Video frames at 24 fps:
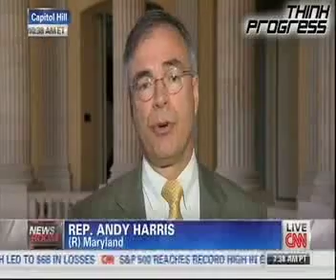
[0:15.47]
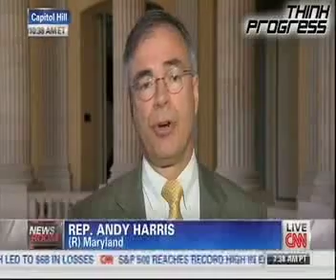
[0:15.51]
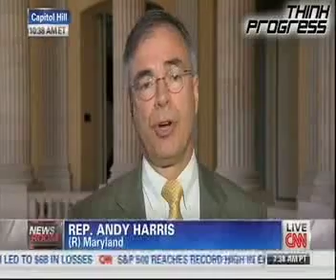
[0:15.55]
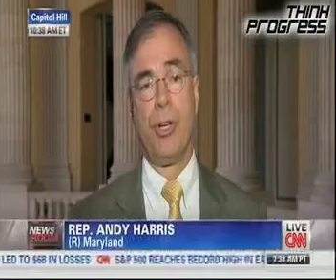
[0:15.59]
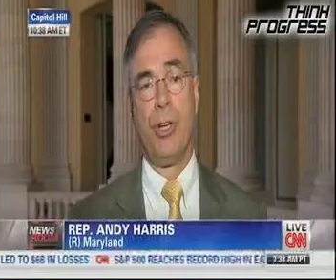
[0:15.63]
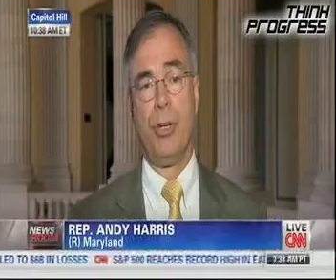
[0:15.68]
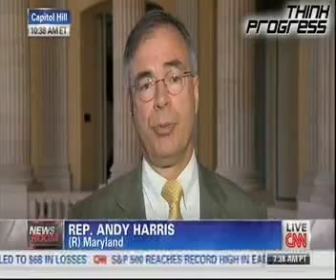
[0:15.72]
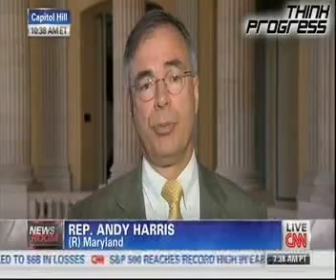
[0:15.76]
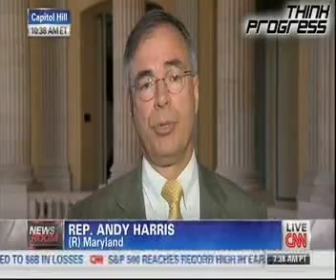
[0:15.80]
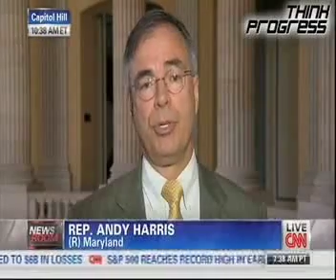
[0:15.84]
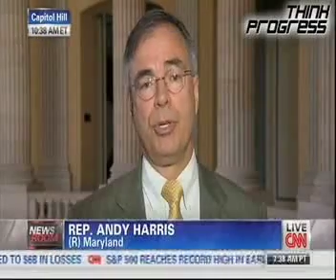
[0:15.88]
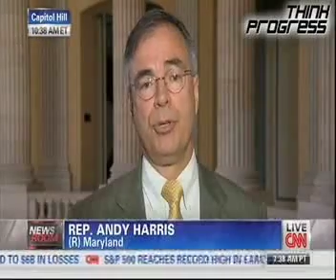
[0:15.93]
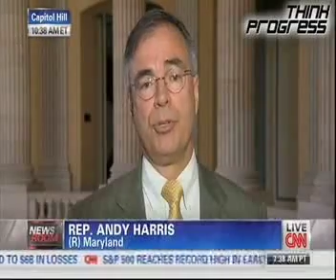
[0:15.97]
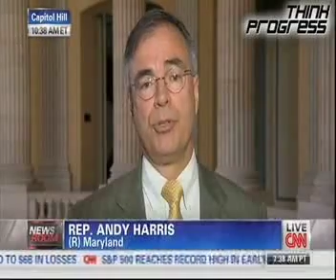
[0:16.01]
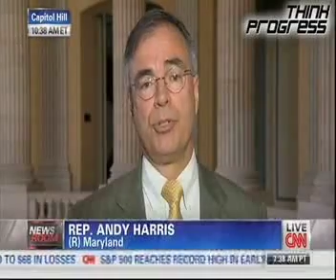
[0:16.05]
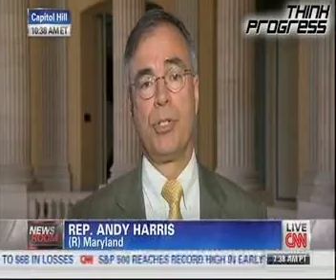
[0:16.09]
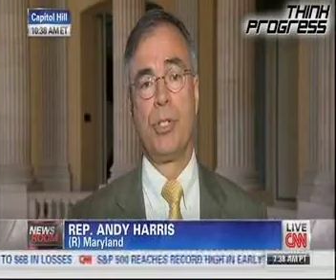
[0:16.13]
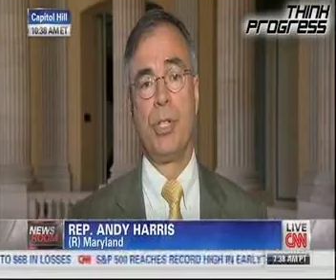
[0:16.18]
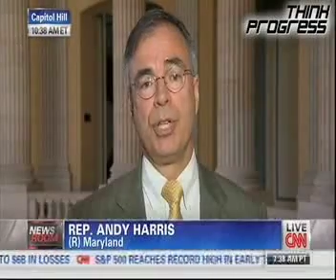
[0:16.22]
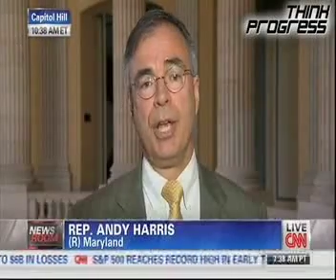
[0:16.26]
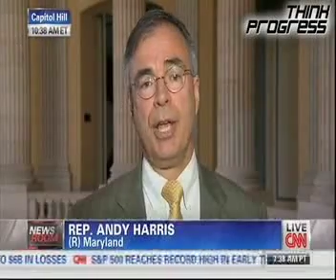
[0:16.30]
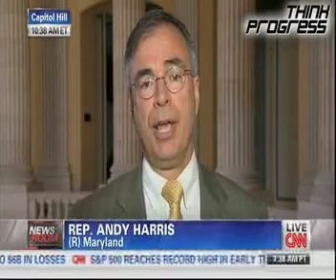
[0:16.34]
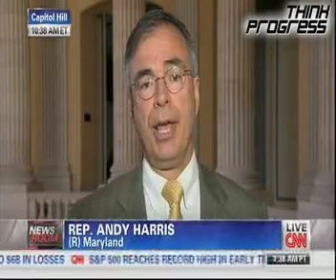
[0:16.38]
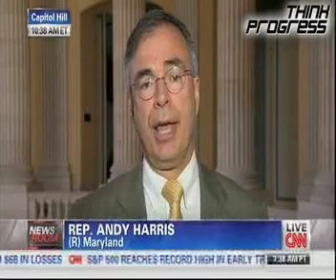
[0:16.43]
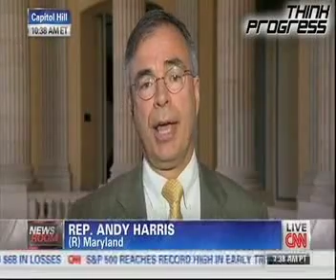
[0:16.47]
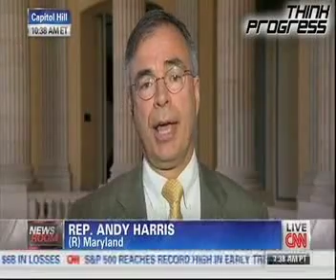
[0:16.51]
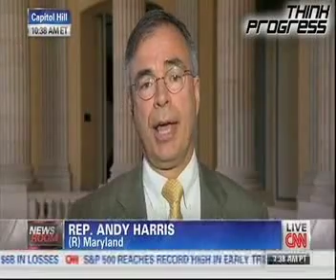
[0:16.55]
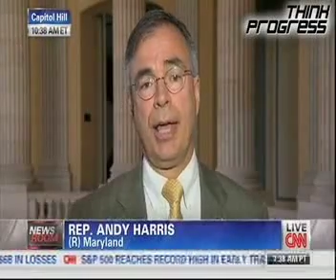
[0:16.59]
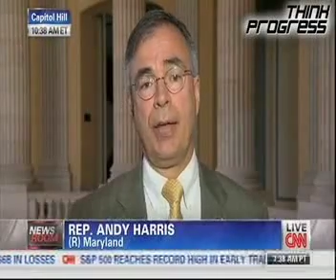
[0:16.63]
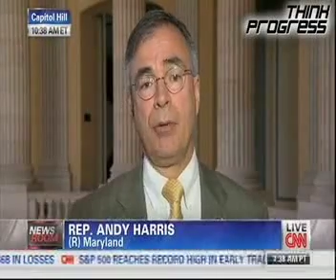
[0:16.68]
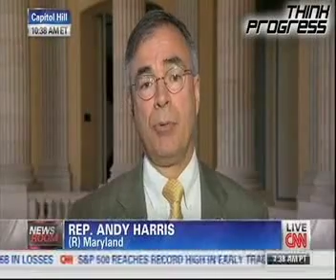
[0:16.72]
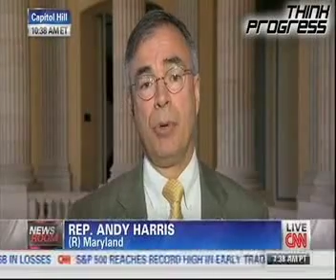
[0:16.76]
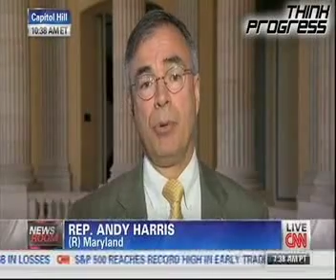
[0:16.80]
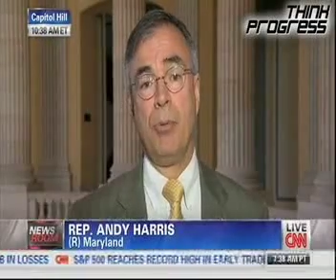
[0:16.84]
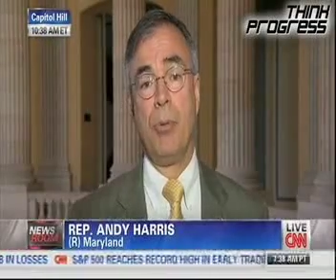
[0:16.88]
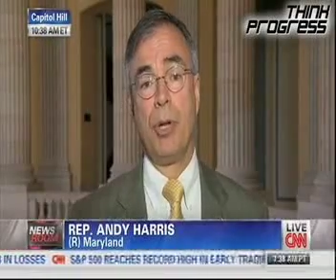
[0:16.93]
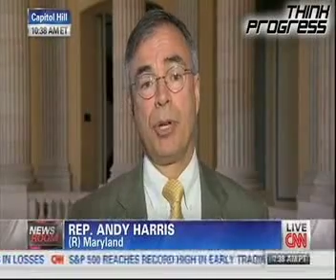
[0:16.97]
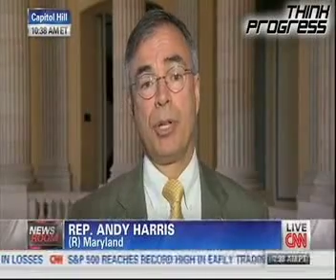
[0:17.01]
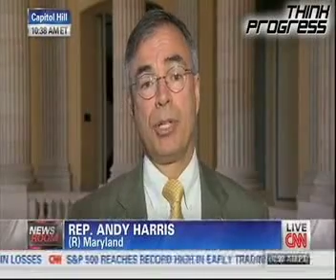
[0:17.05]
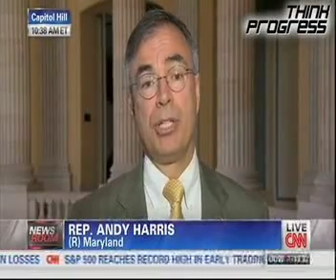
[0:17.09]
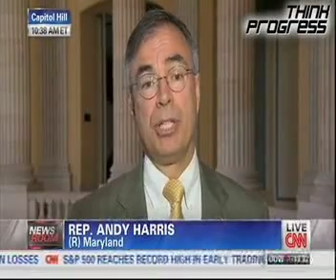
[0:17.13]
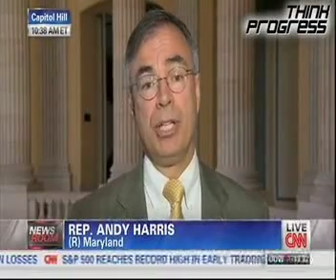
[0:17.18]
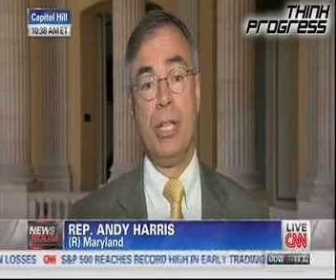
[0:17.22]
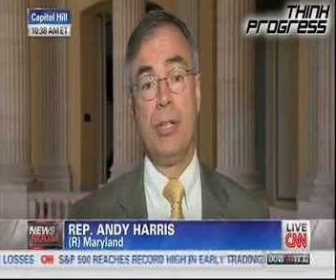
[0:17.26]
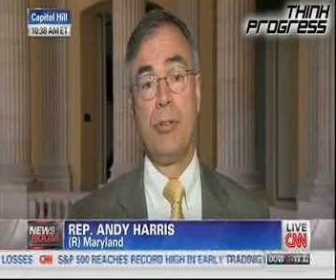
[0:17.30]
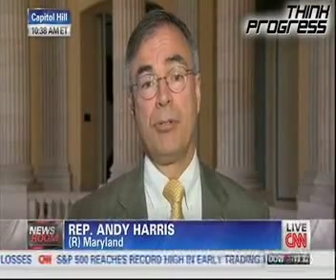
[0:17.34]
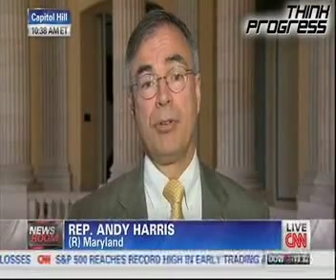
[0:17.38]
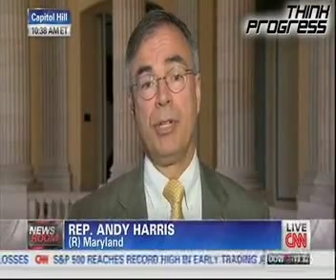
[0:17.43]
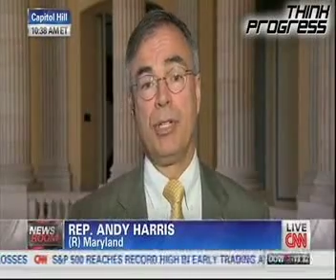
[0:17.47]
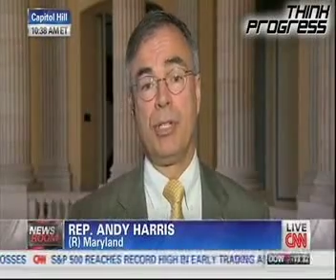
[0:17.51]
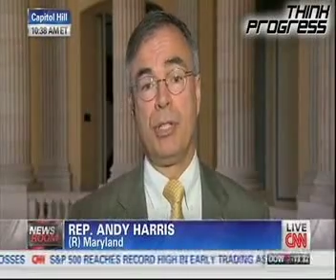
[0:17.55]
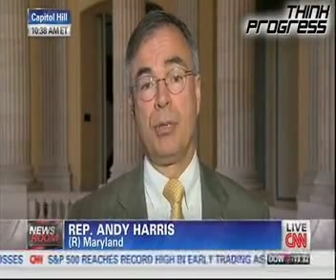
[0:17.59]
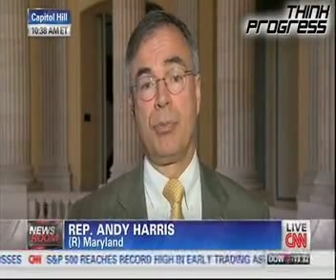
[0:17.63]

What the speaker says: fraud, and abuse, and we want to decrease